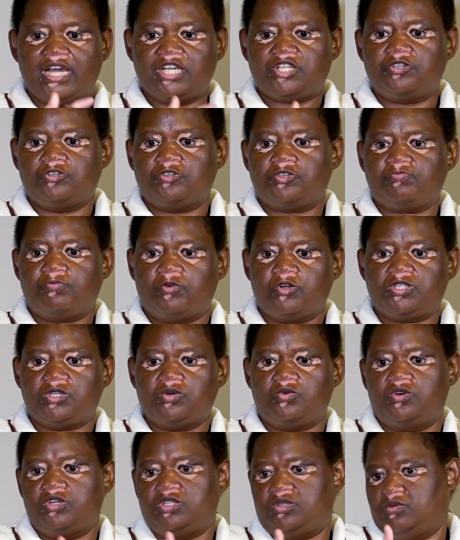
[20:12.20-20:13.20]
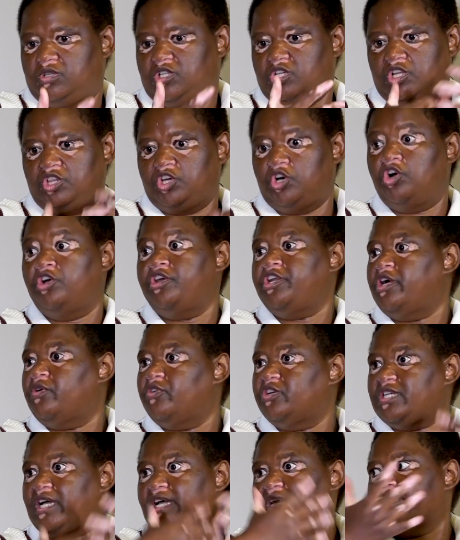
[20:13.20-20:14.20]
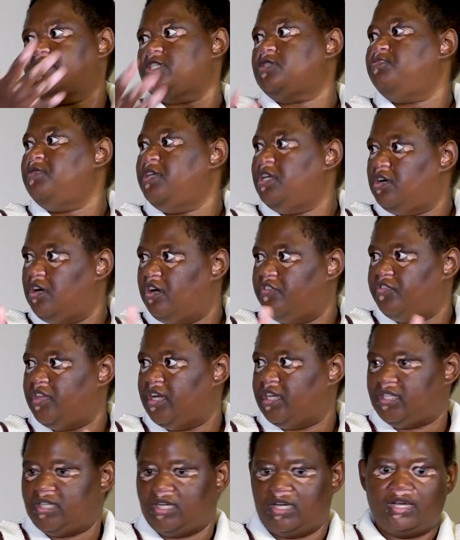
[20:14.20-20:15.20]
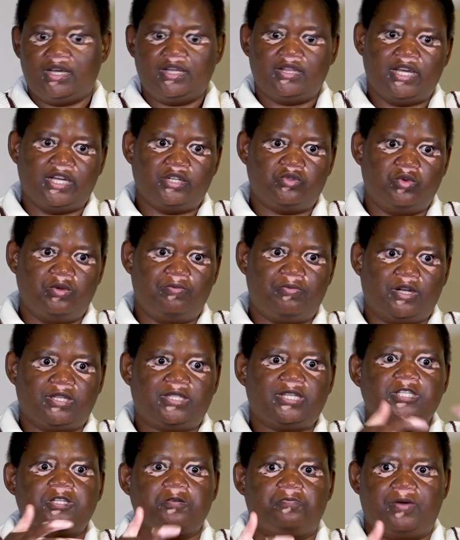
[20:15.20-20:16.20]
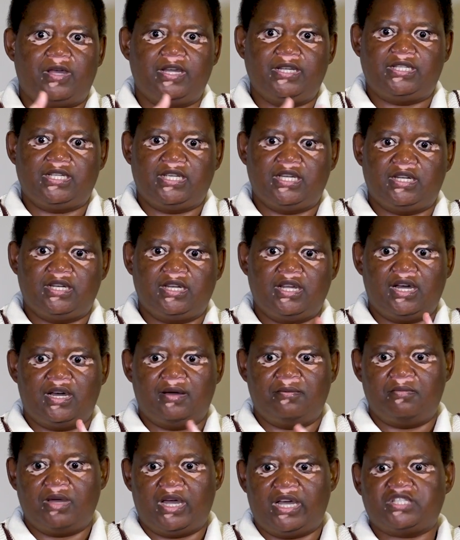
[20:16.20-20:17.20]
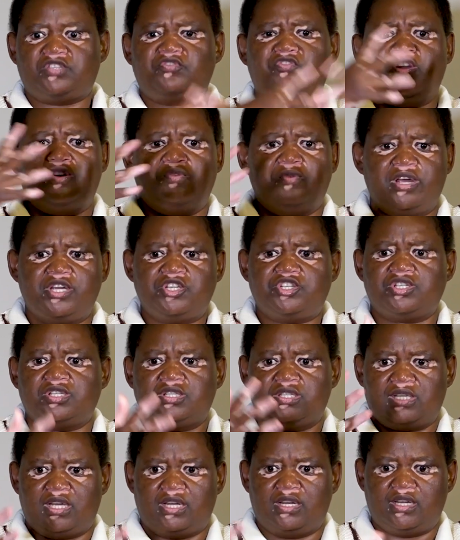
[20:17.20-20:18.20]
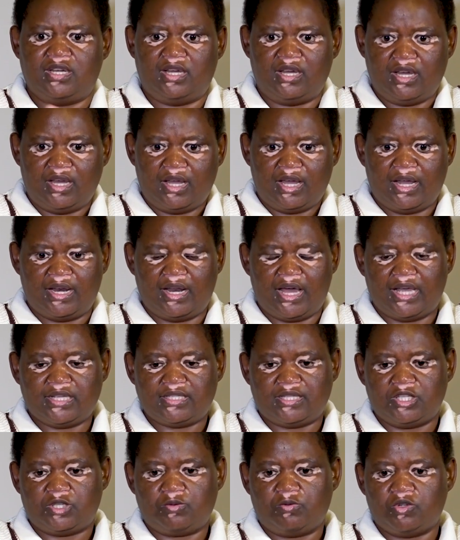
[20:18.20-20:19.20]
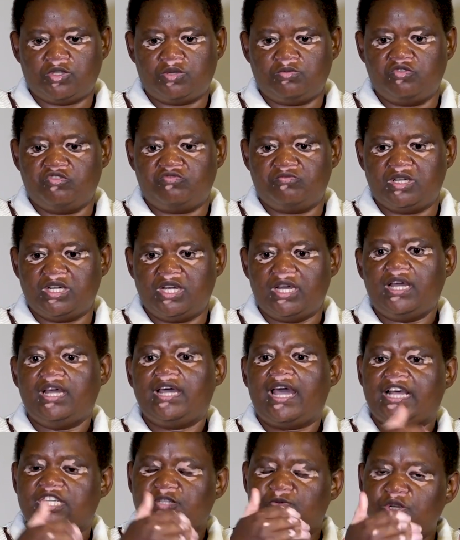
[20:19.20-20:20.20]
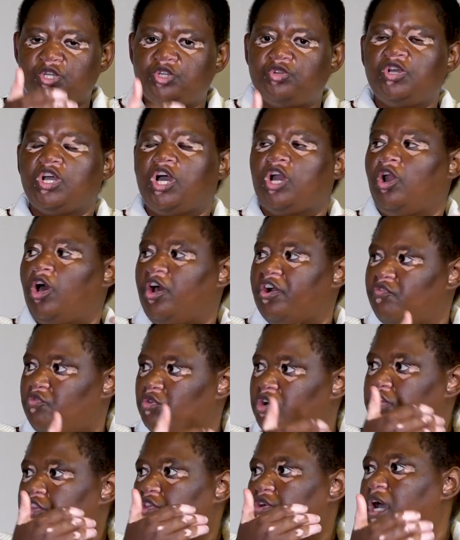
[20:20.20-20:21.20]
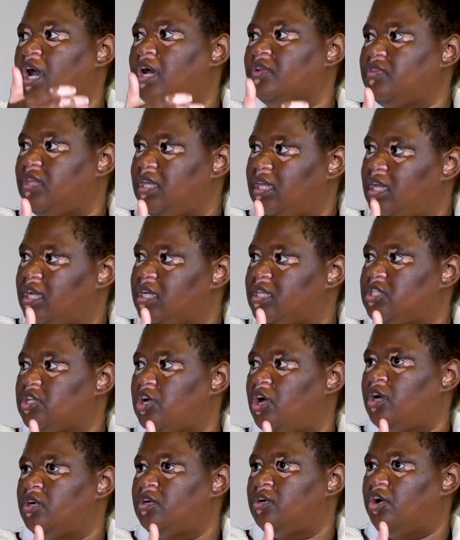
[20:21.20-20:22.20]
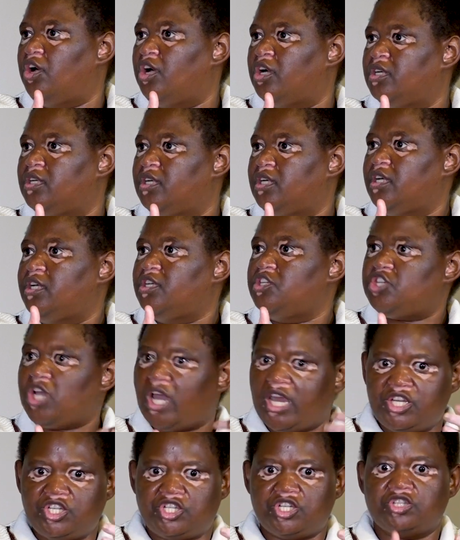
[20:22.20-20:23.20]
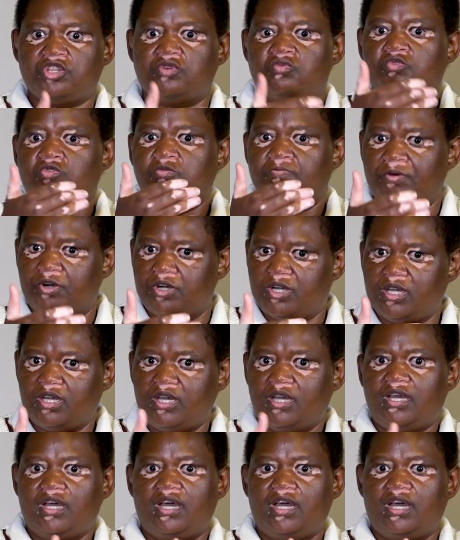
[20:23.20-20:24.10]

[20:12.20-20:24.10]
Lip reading: National Sports Awards, which are the only awards I can speak of that we participate in as federations and as the sports movement, has been doing a lot of work throughout the years on changing the rule book.